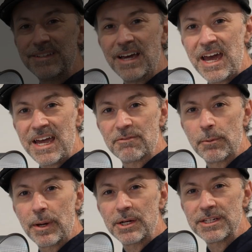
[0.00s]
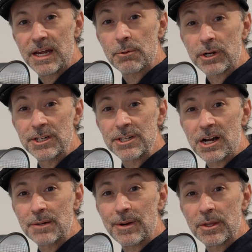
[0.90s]
Hey everybody, today we're going to
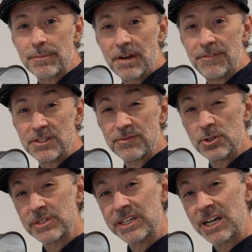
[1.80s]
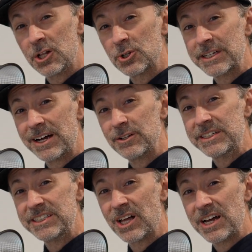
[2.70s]
talk about the benefits of using colored
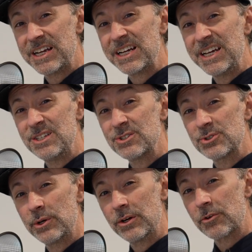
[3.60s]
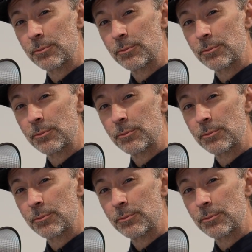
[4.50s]
LED lighting in studio for